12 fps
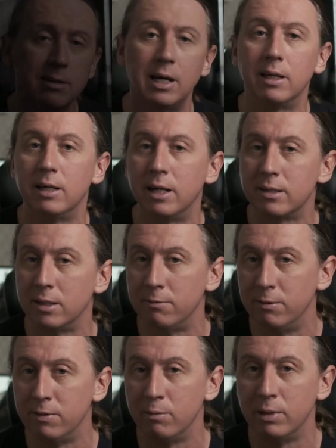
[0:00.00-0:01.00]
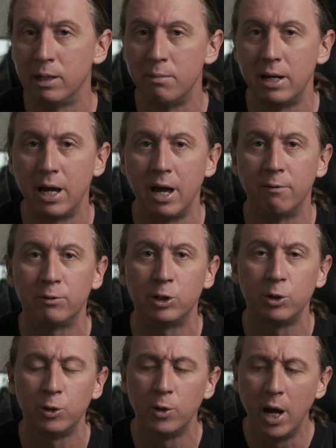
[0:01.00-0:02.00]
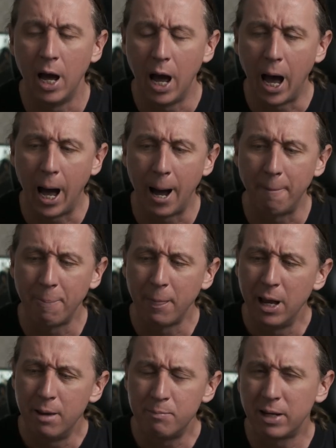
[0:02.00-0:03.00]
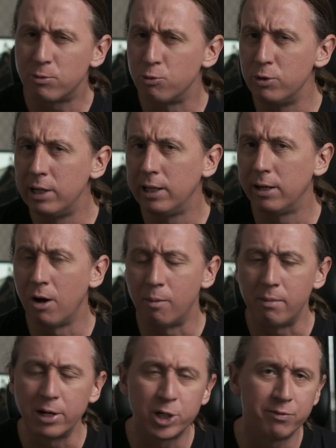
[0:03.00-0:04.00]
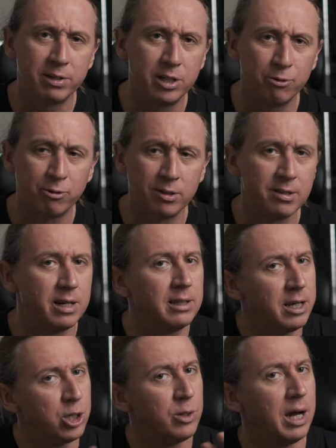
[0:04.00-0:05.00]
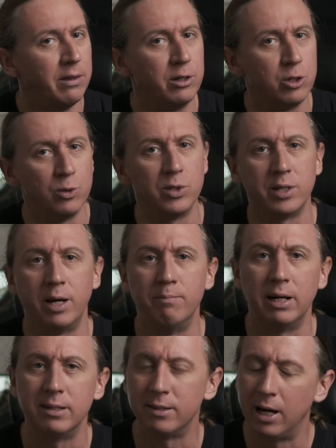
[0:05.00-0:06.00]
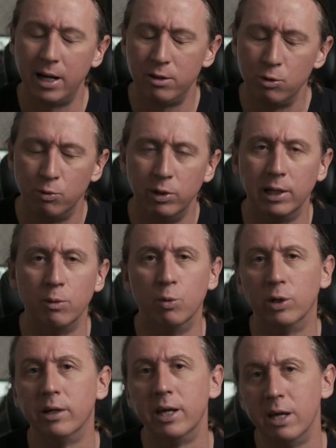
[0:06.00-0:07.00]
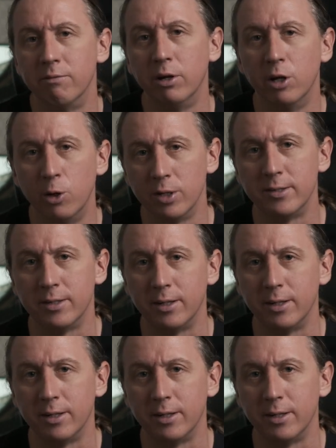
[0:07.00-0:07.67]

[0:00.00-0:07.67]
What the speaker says: like the XF 50mm f2, but it's really not much of a difference, and unless you had the two side by side, you really wouldn't even notice